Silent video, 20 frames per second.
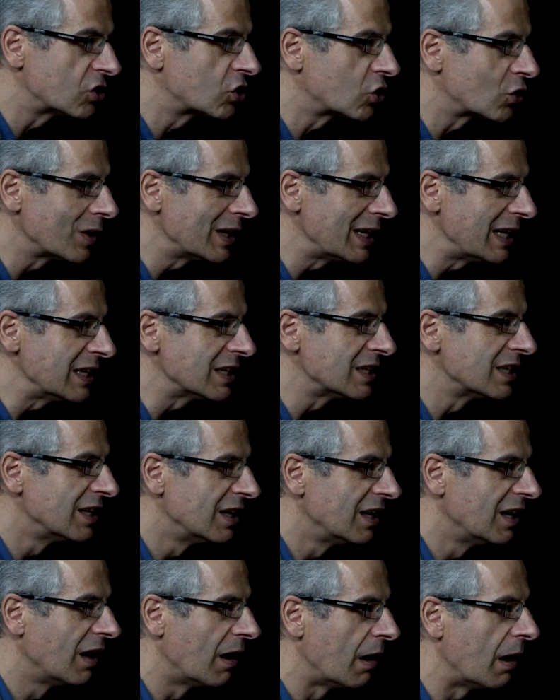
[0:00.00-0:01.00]
street.
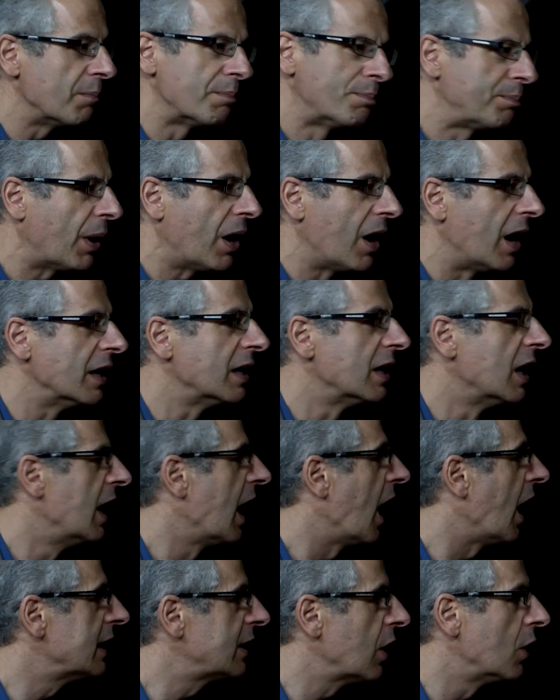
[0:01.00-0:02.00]
But
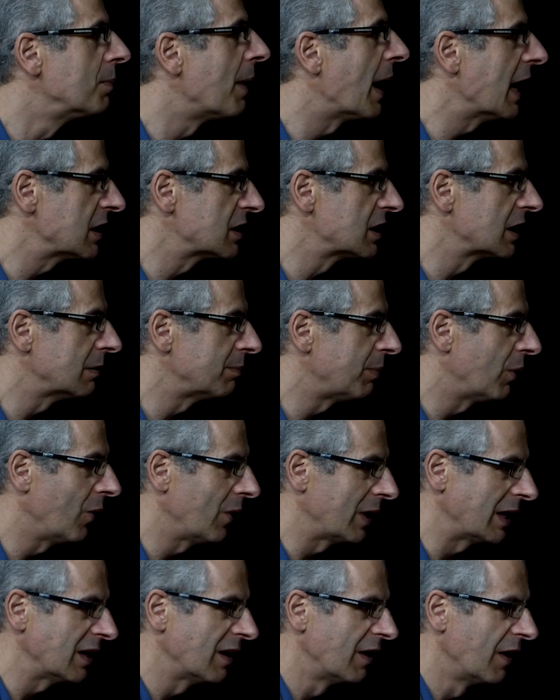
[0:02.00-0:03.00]
I go back to the
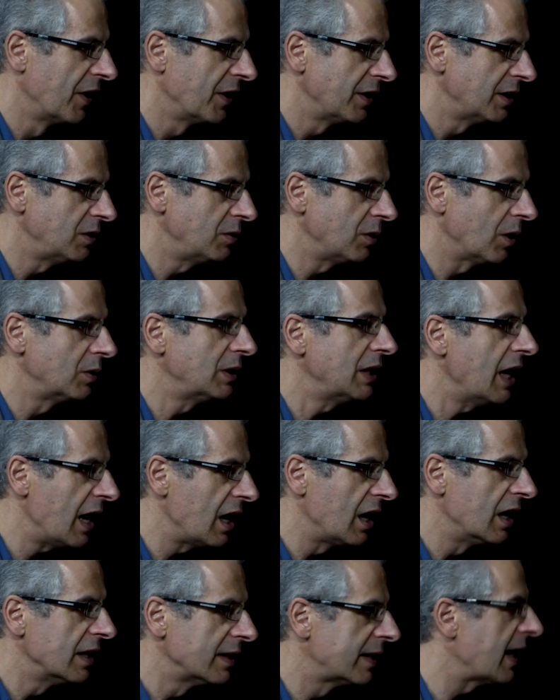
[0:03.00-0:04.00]
point,
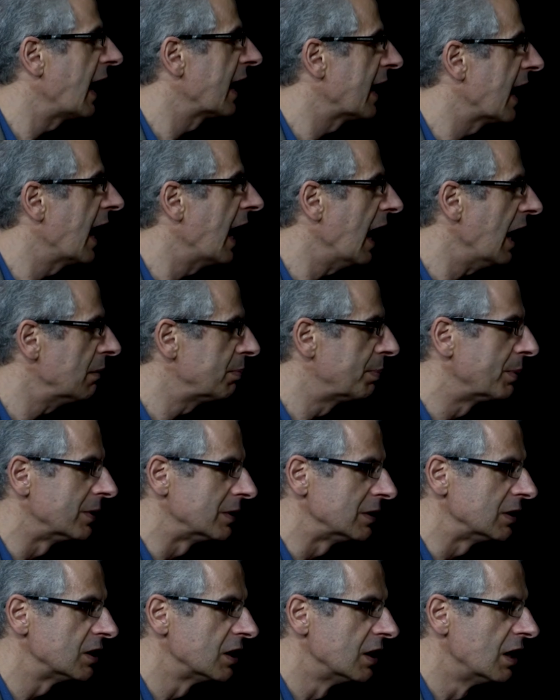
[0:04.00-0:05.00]
yeah, that
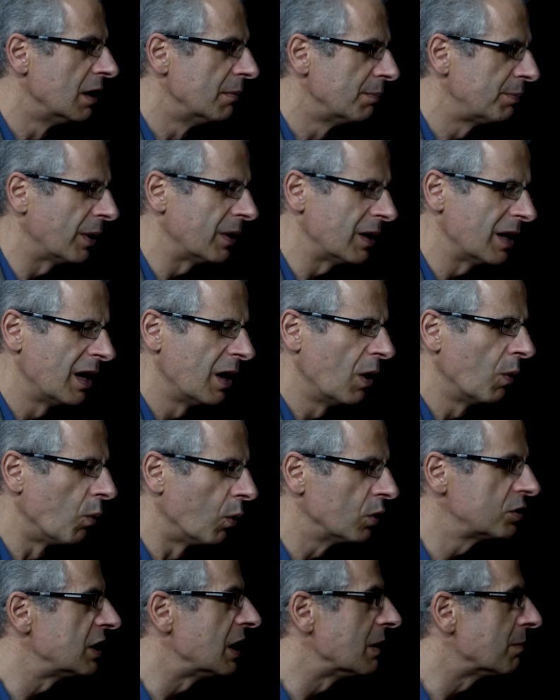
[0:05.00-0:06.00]
happened, but
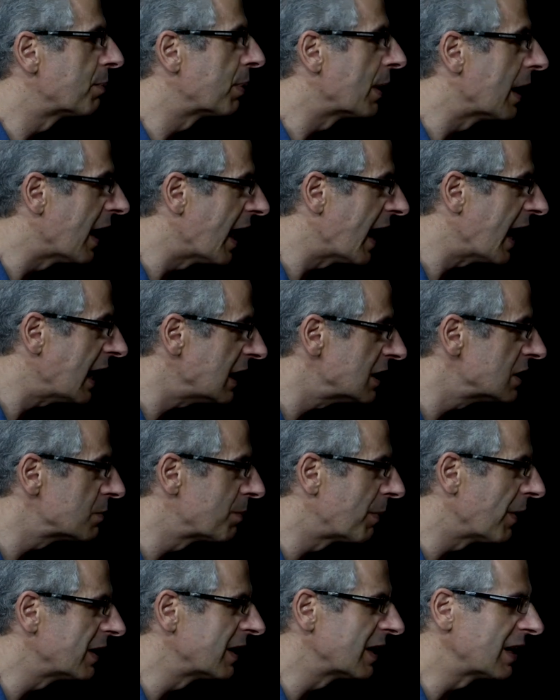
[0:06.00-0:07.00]
was it
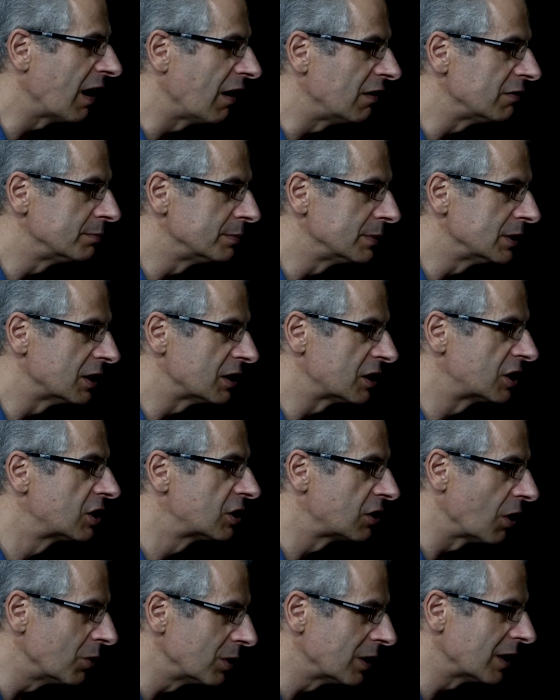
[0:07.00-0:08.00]
planned by the government
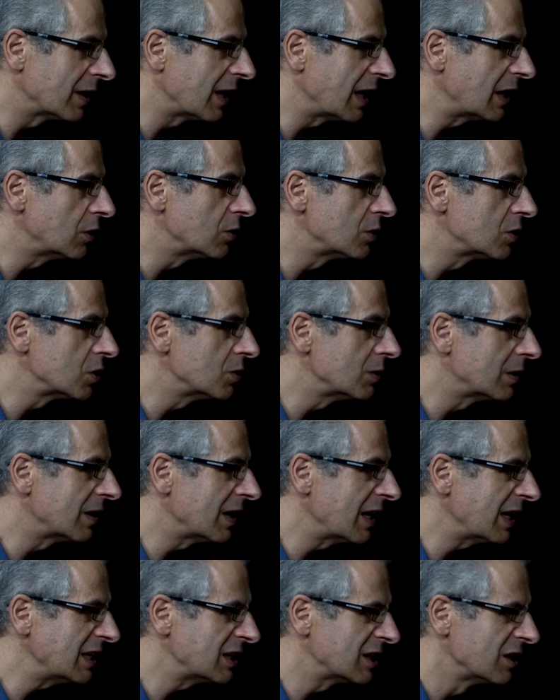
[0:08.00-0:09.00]
so that they could do
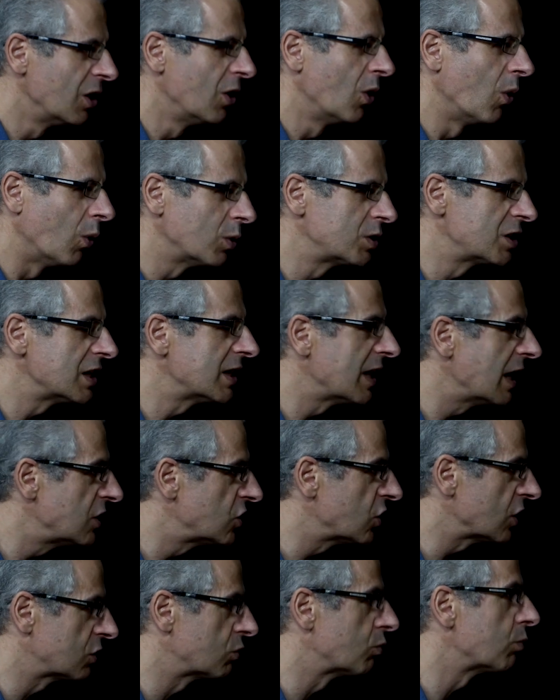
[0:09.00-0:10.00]
things, or did they
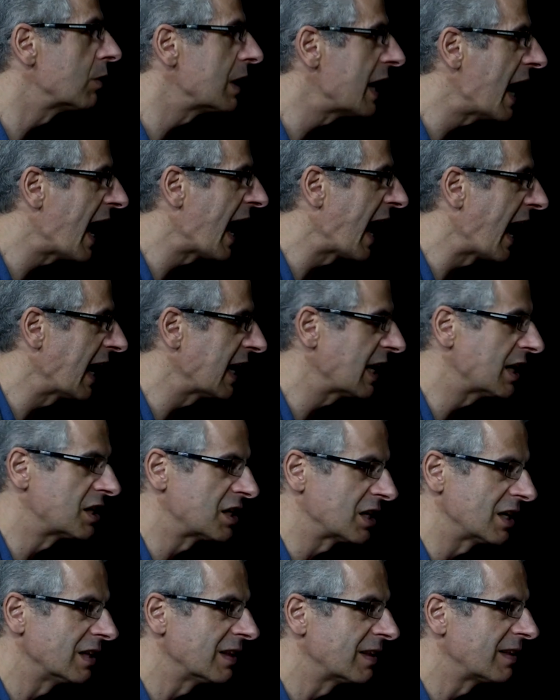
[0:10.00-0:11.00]
just
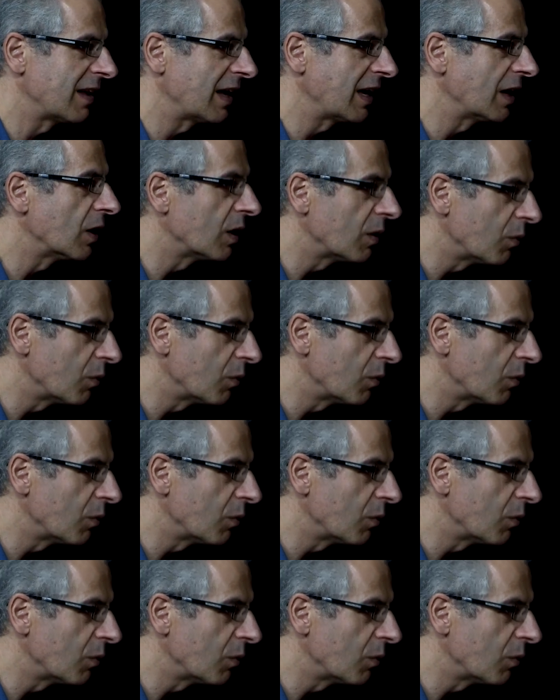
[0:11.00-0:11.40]
react and think